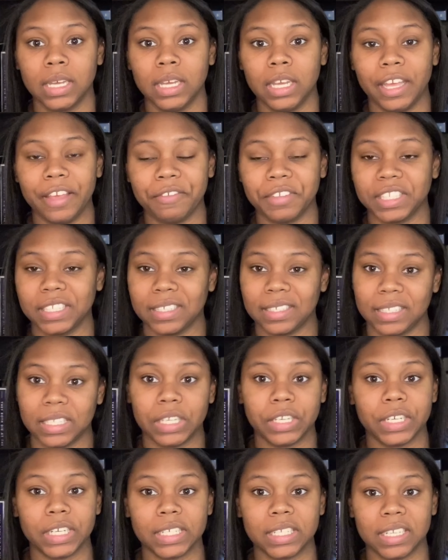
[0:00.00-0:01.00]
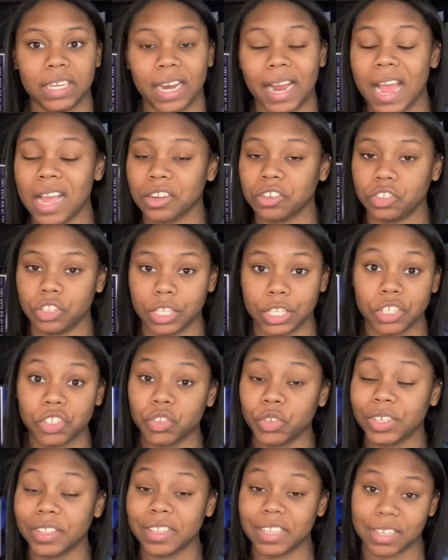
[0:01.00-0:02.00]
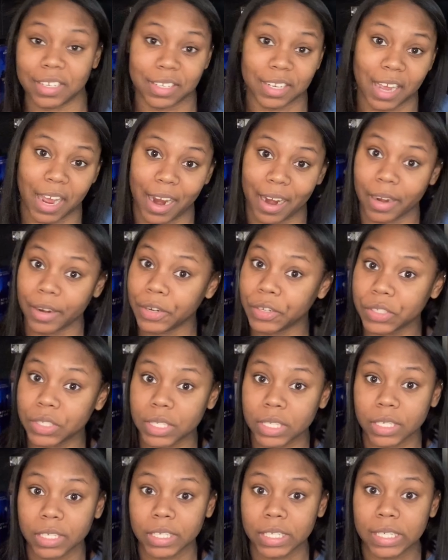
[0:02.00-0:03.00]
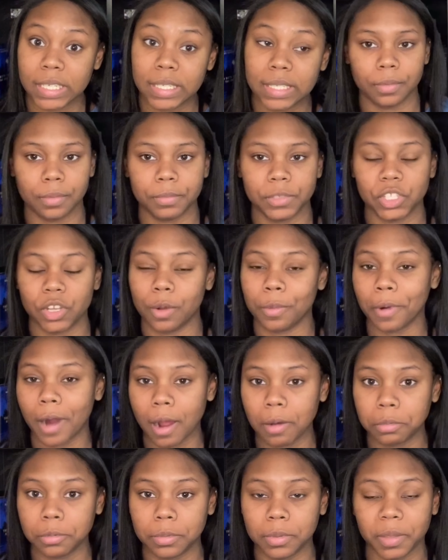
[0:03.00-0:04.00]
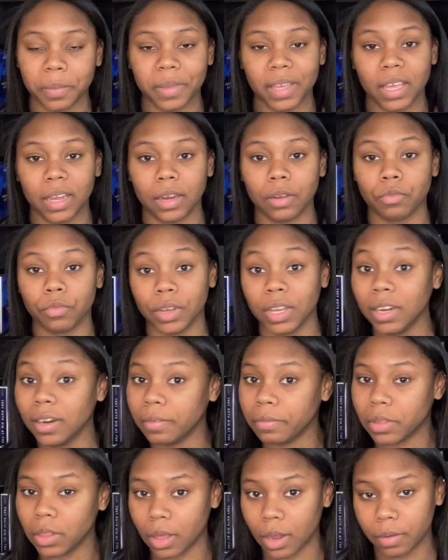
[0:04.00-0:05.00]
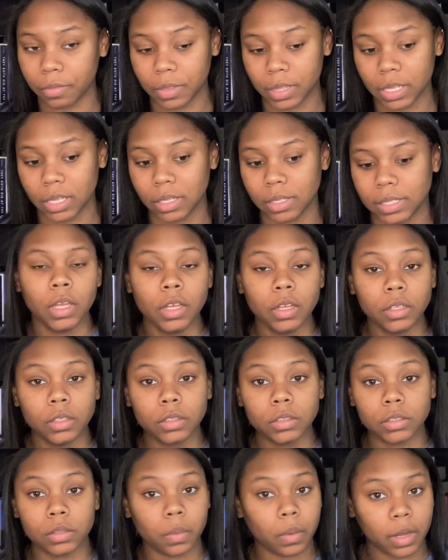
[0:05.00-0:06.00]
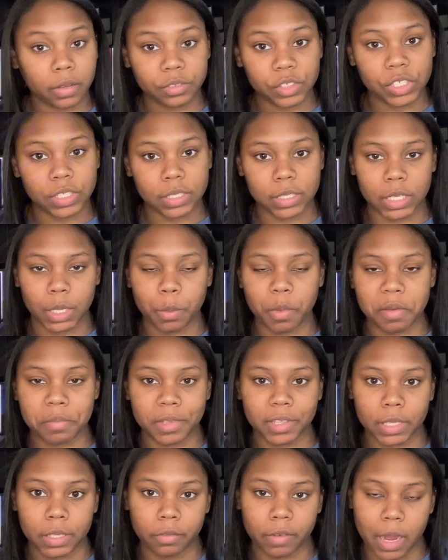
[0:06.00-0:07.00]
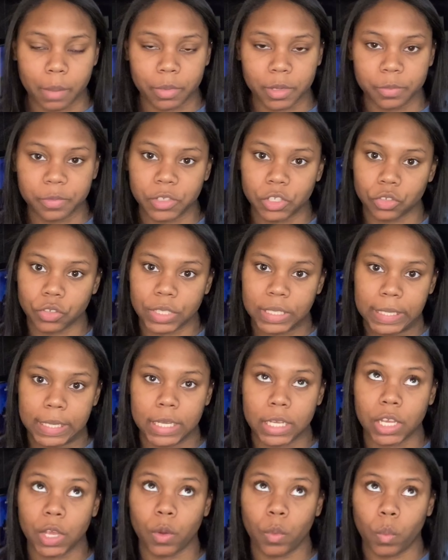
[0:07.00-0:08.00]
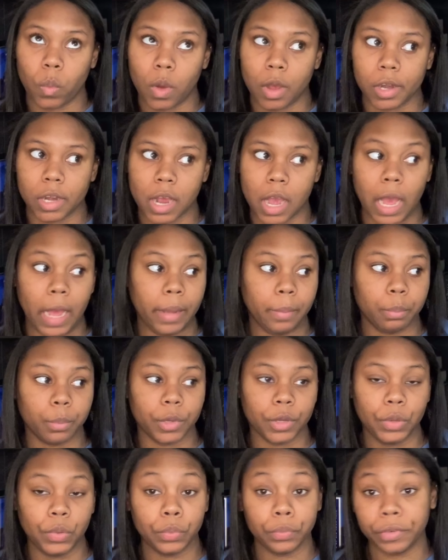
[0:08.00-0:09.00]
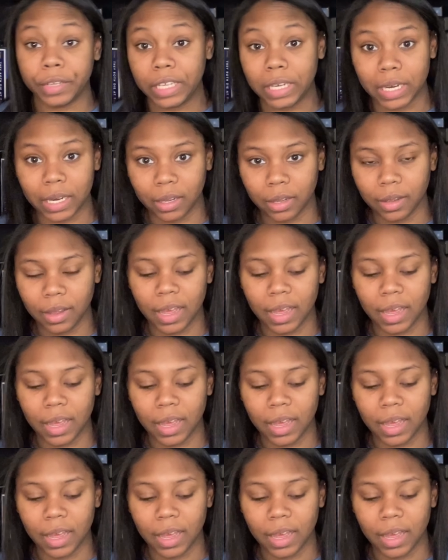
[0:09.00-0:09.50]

If it's a series, did I actually enjoy the entire series? So I'll probably be getting rid of a lot of things. So obviously in my monthly wrap ups, you'll see what I'm reading.